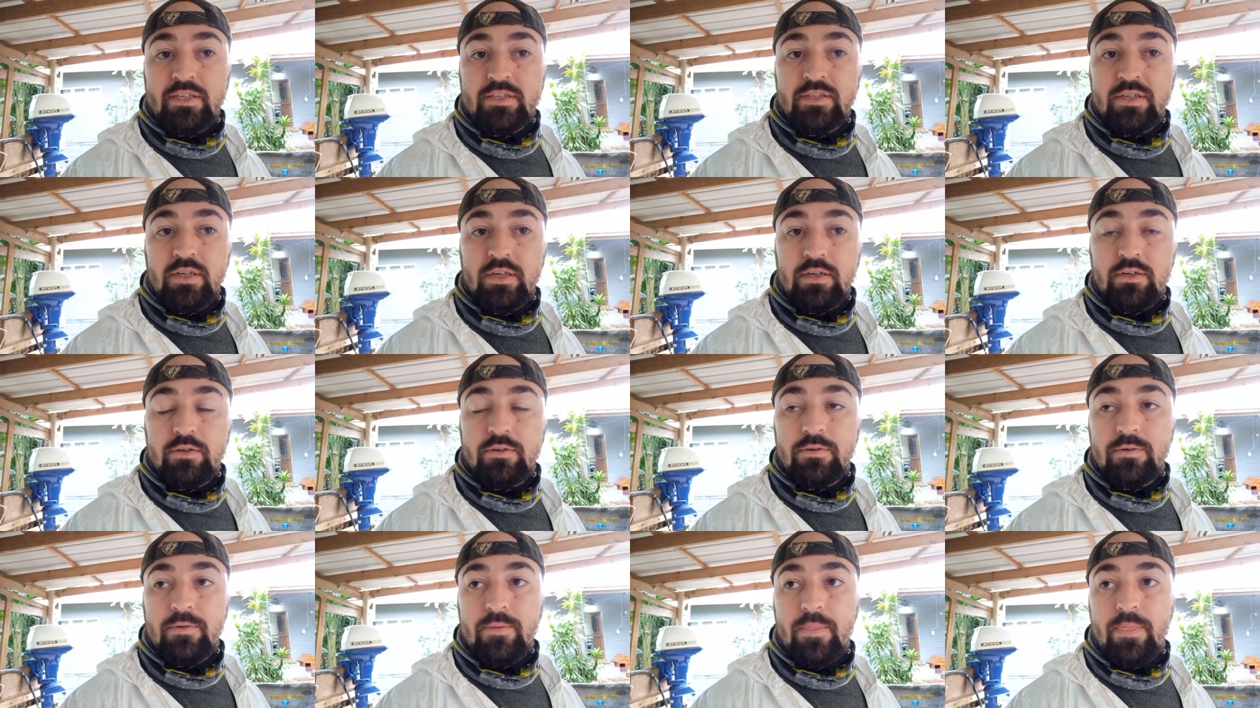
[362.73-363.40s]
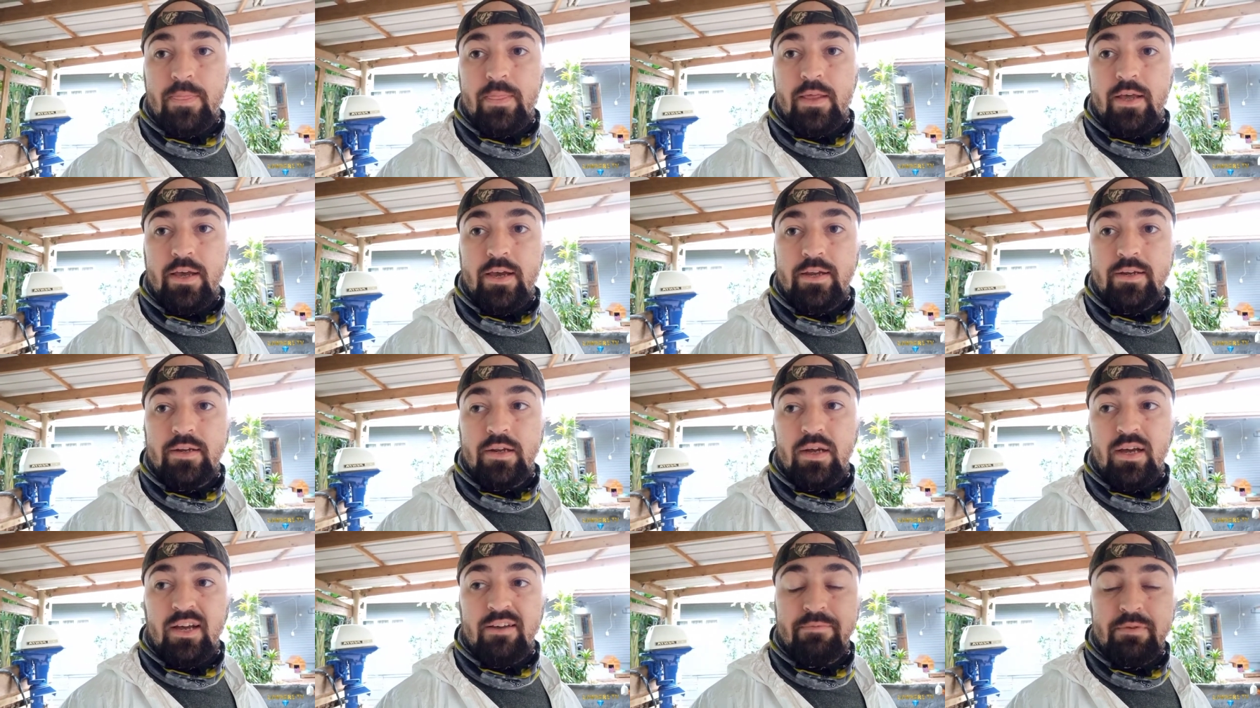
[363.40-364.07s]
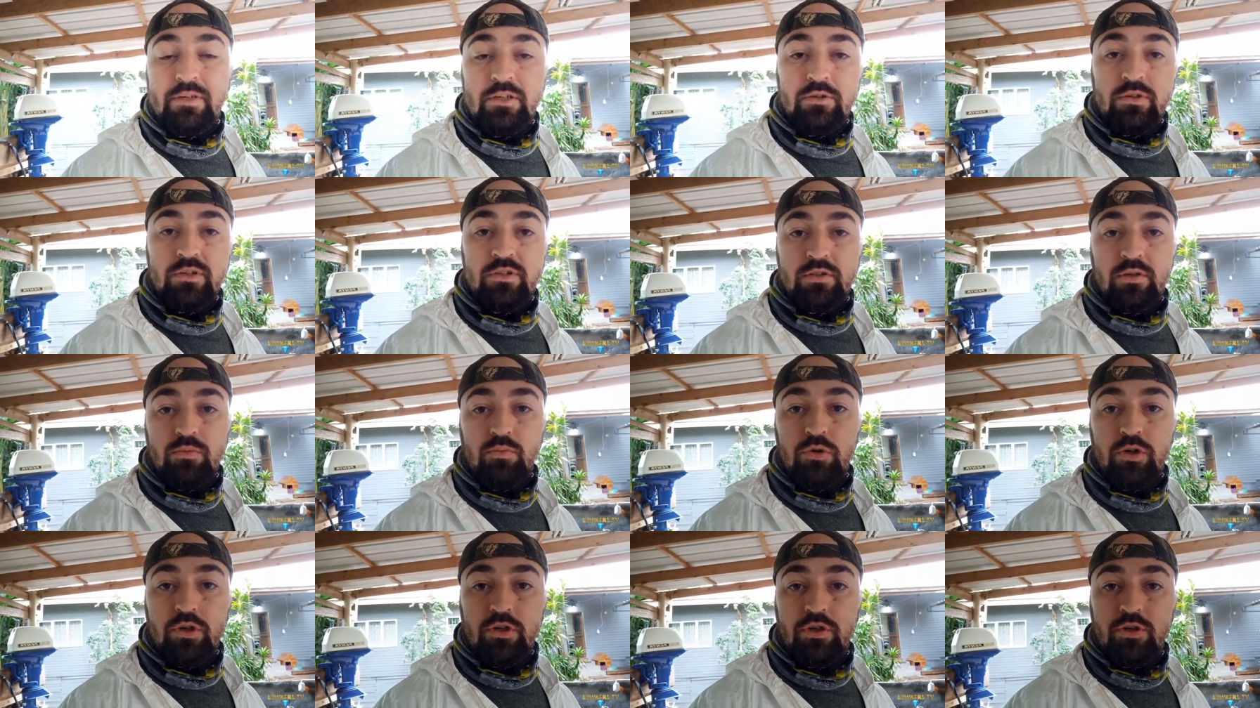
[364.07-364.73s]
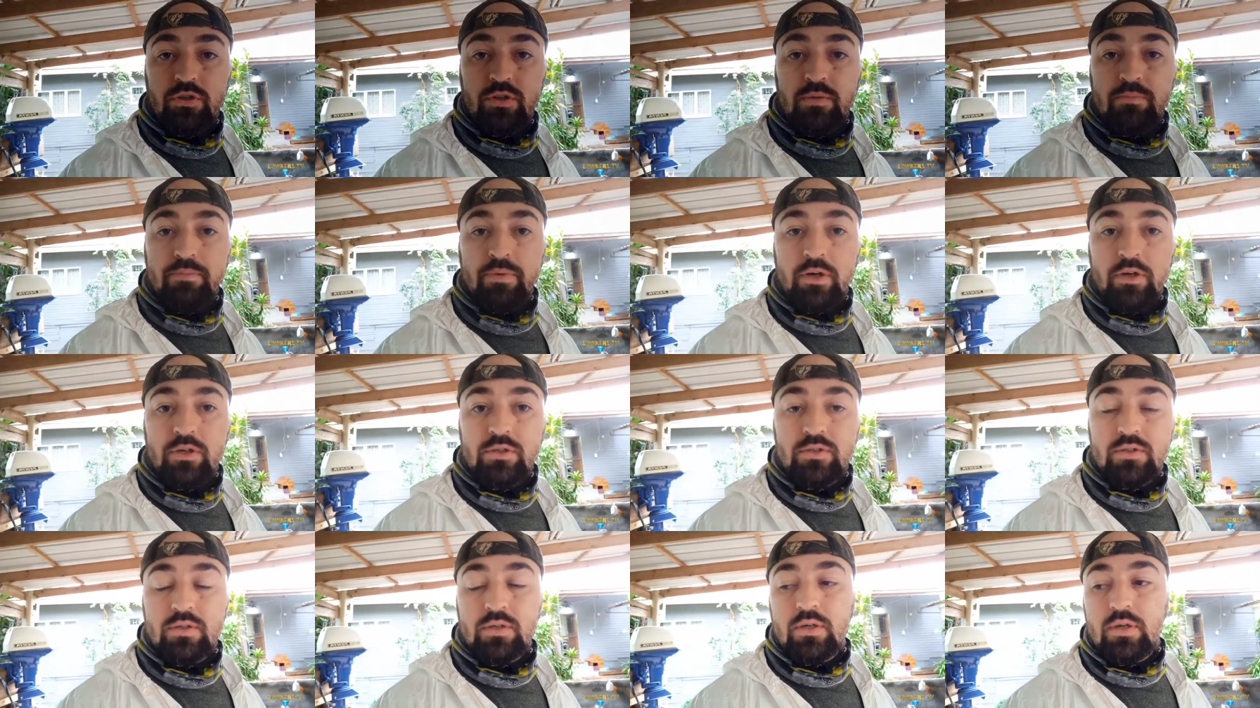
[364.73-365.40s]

now, and I have been doing some work on the boat.